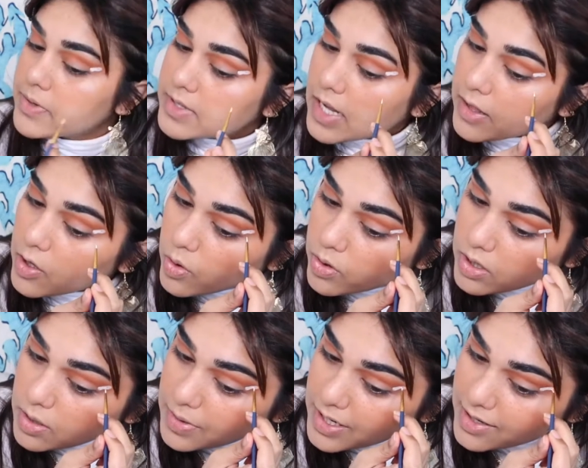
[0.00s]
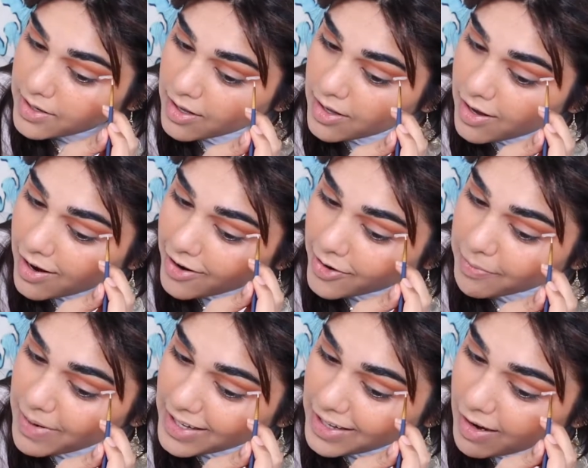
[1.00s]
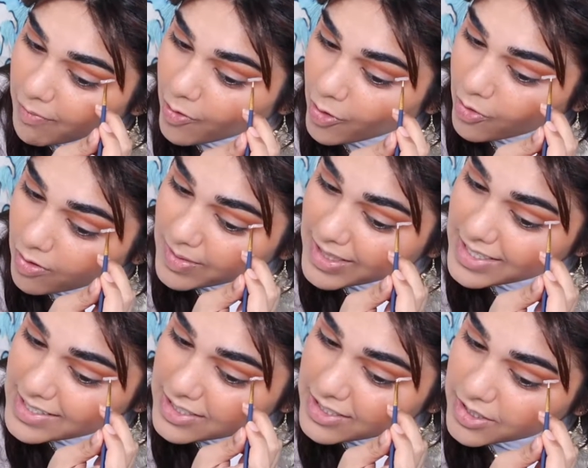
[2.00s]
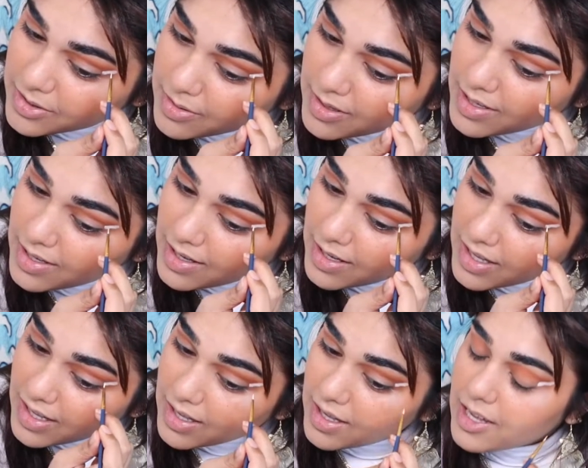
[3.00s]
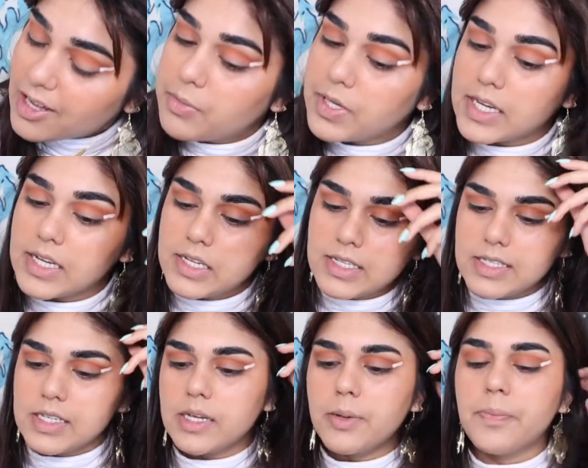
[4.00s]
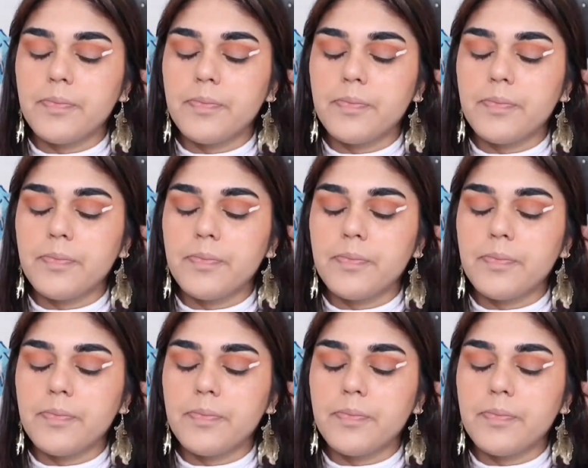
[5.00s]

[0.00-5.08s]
slightly older than me are making it more normalized to do, because